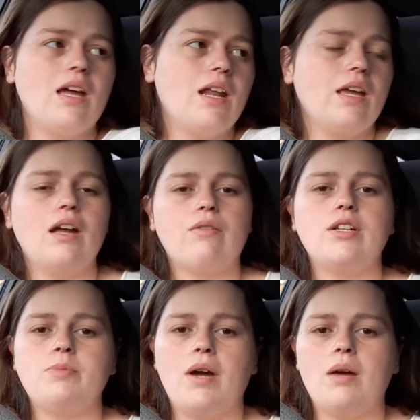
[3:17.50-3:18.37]
And I can't
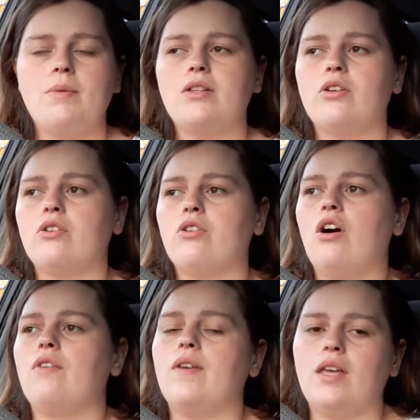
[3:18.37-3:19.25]
reach behind me and turn it
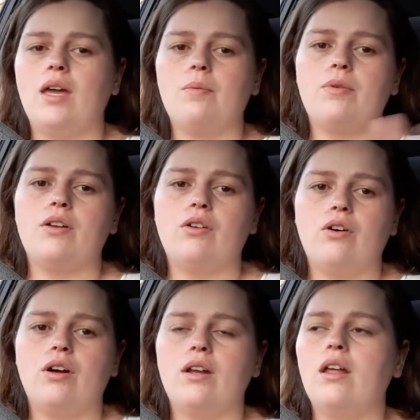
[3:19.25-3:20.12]
off. I can't put it
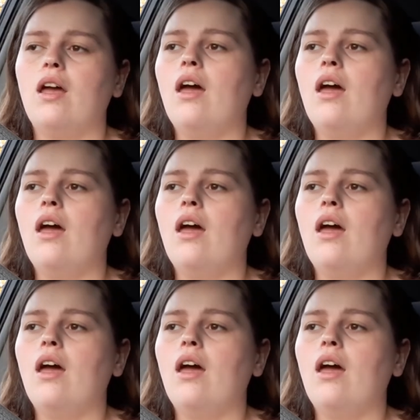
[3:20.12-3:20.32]
on.